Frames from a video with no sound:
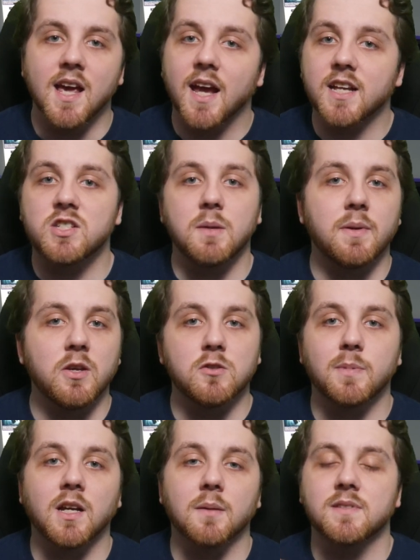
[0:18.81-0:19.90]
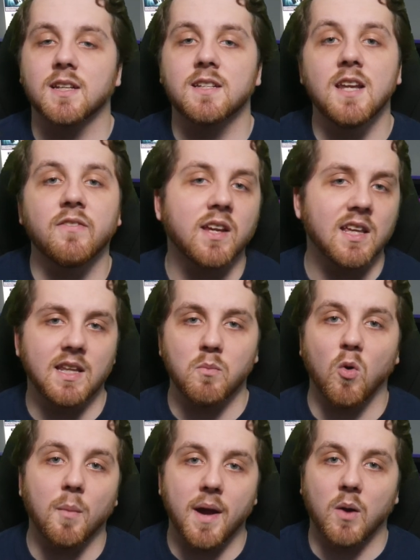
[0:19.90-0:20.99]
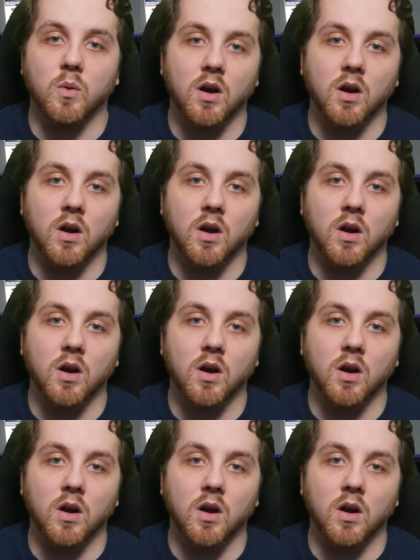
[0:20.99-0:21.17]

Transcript: as GPUs become significantly more power